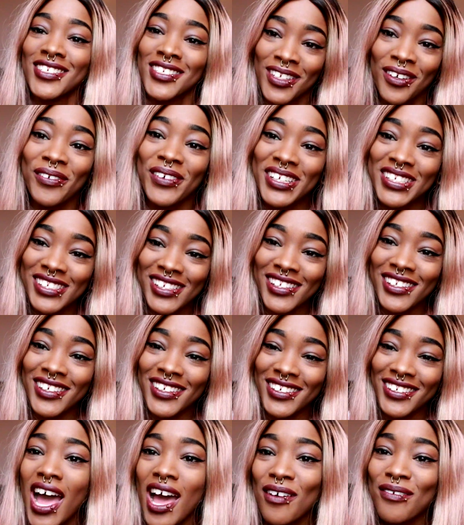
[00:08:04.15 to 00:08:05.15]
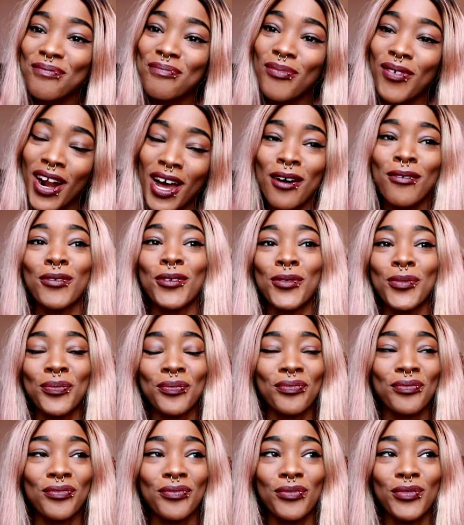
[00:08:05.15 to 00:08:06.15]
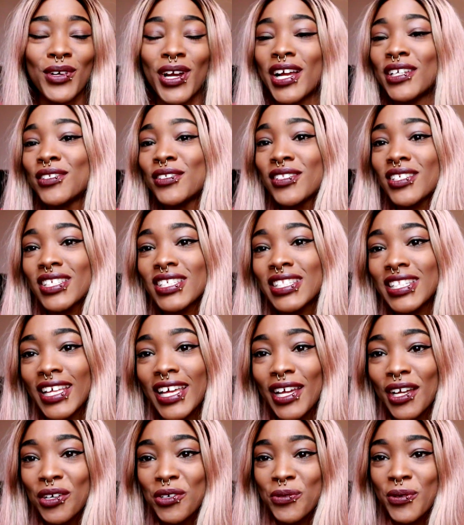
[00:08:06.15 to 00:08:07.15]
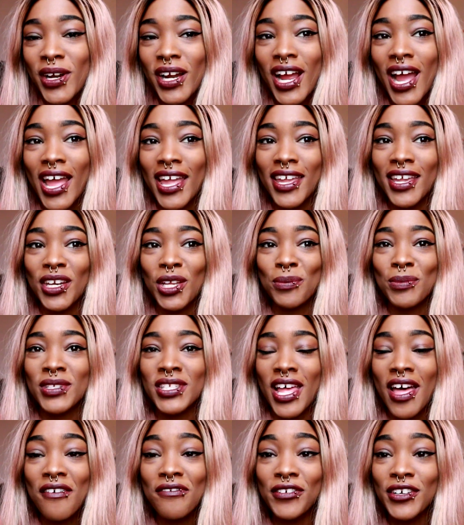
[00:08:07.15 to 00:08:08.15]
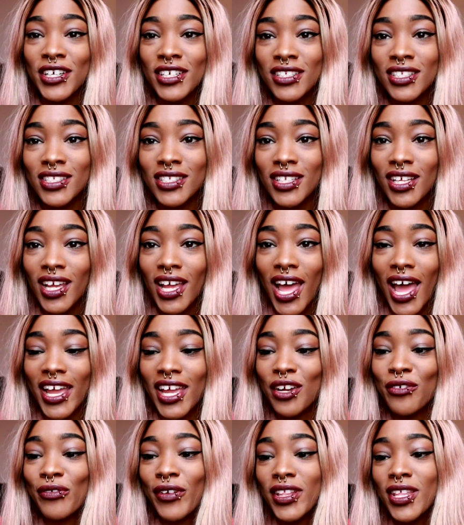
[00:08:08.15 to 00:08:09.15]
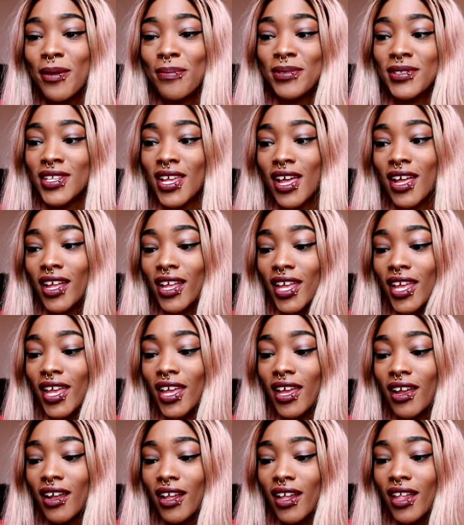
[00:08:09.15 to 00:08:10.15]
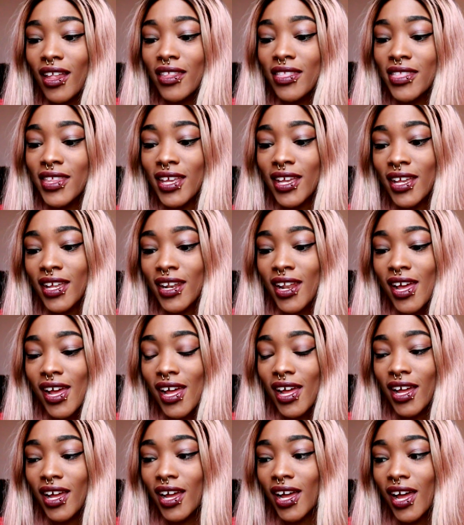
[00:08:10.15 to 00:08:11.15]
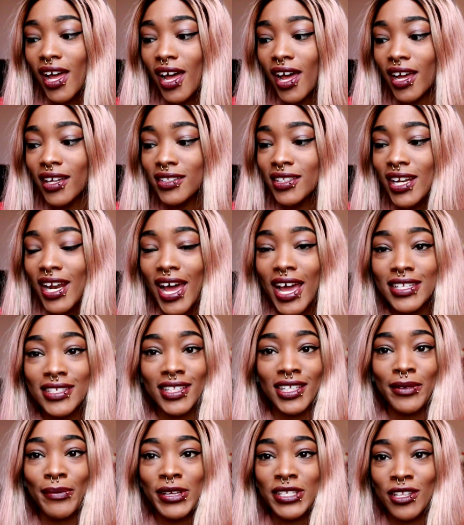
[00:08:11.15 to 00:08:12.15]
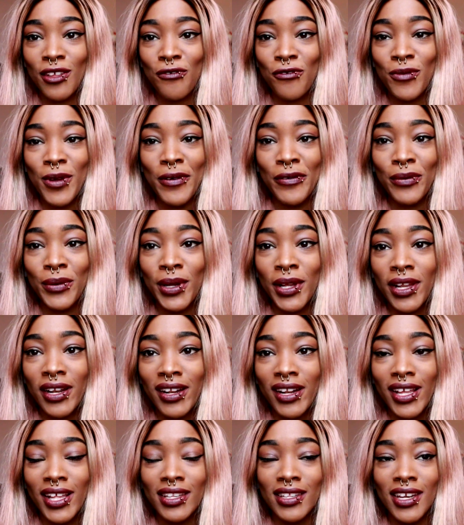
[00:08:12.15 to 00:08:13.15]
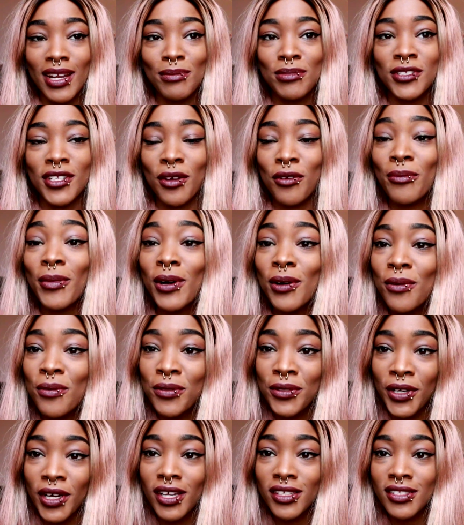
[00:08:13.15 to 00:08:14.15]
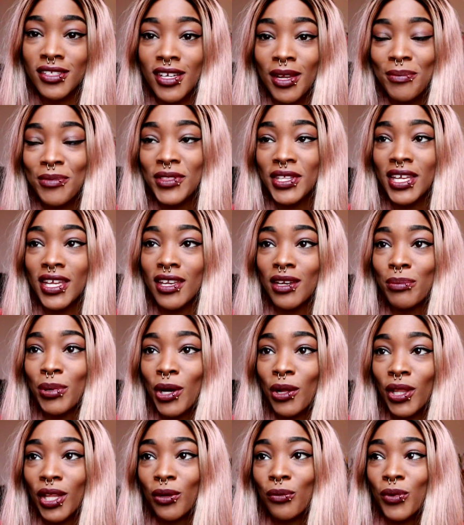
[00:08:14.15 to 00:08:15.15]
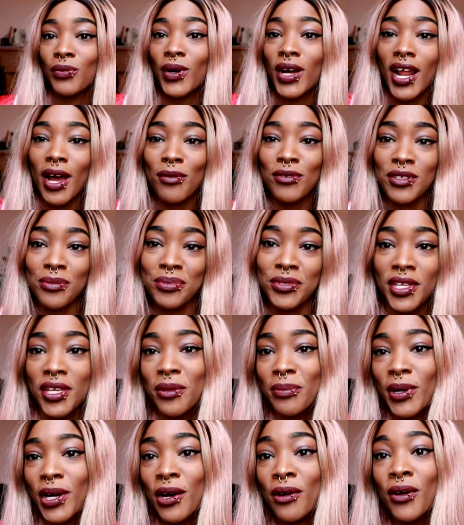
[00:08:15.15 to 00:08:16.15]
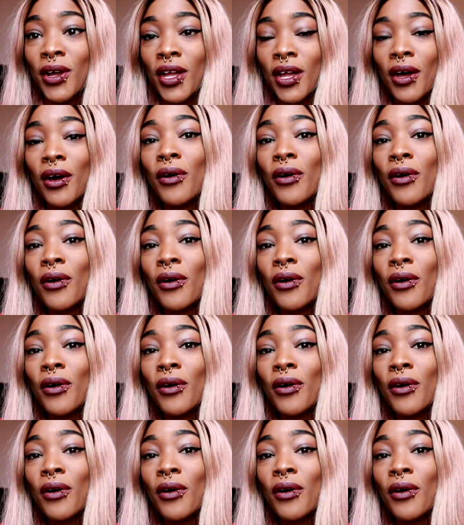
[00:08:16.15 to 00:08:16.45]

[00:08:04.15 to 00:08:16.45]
so easily. I have a problem where I do this thing where I get upset first. I get really upset, then then I isolate myself from everyone, and then I'm stuck in my own thoughts, and I'm thinking about like what I was upset about,